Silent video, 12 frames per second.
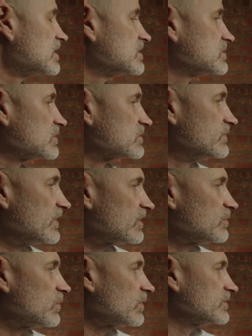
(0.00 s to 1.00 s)
So it's very
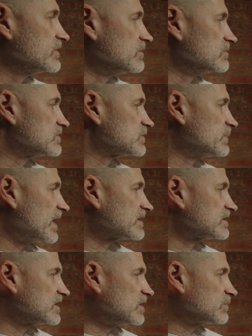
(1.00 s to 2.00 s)
important that you
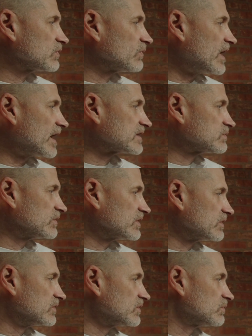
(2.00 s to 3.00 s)
inspect and keep your racks
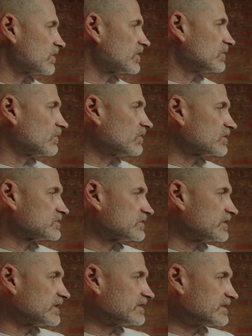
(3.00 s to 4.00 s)
within good working order so
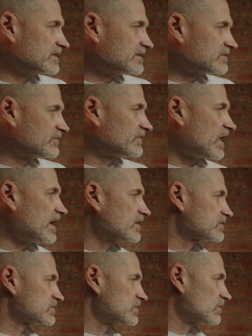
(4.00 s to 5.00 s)
that
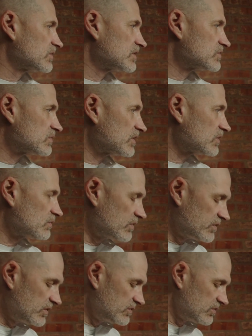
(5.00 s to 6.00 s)
fires don't get triggered
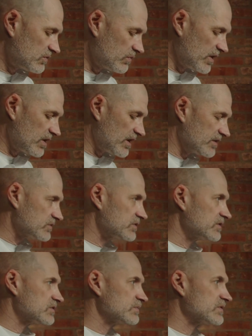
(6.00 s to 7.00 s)
within your warehouse
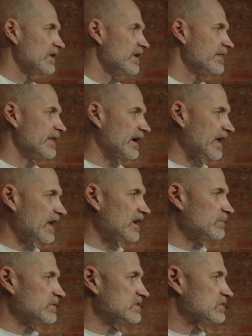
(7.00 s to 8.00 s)
systems that
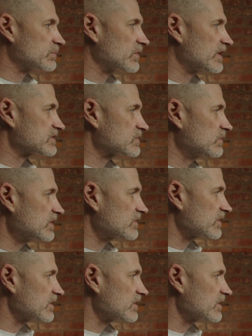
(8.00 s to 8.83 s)
cannot be suppressed quickly.